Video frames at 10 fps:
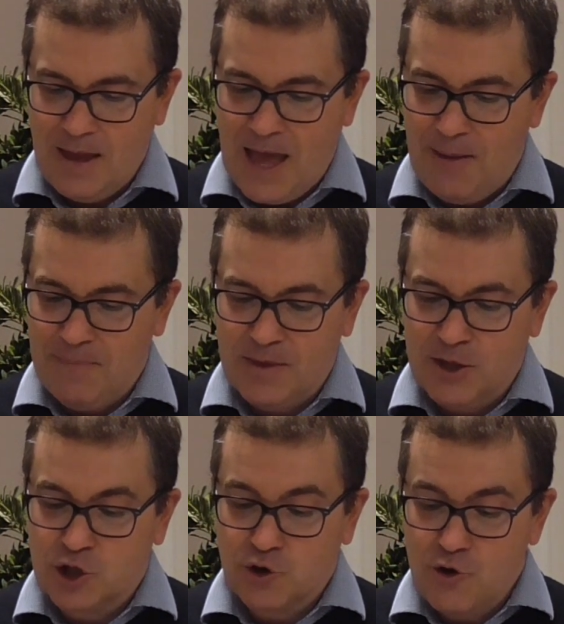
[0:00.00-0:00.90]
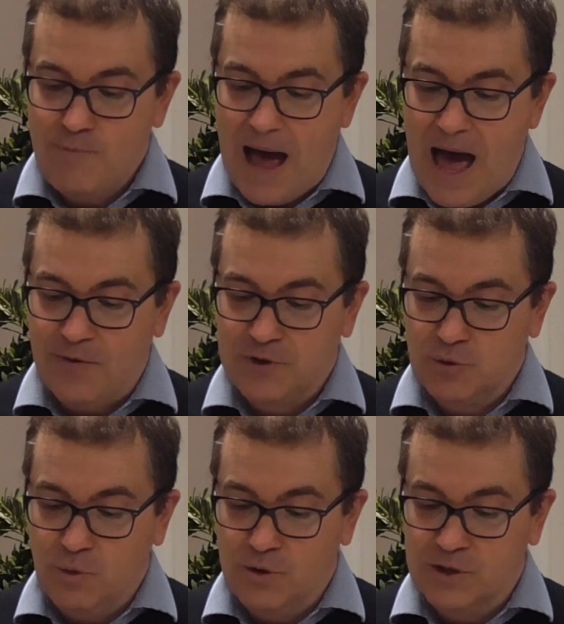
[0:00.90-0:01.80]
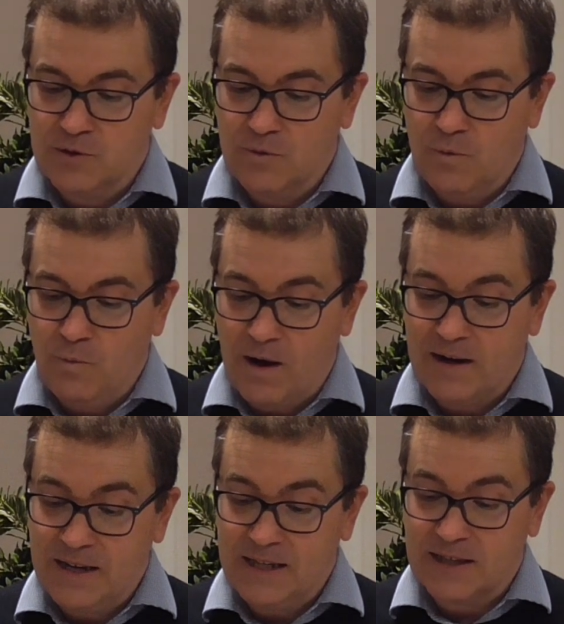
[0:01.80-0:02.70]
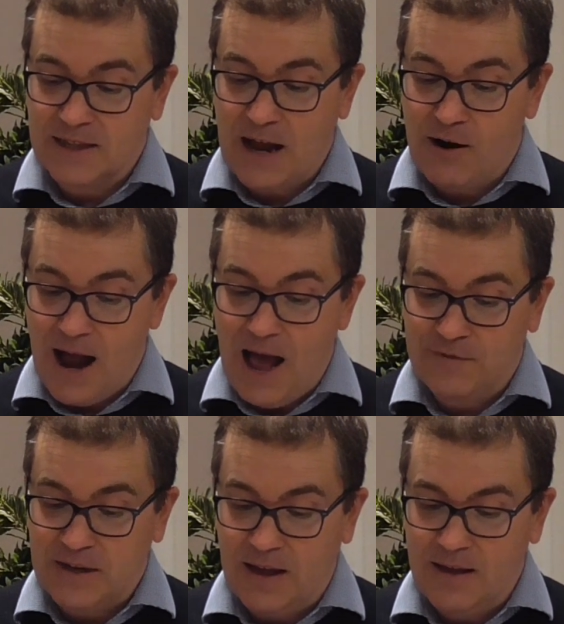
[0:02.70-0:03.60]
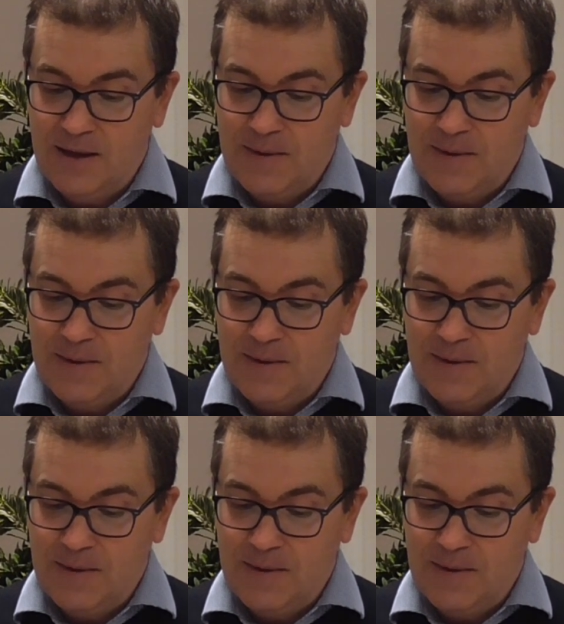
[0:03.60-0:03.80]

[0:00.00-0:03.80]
The true path towards what it is that they are after,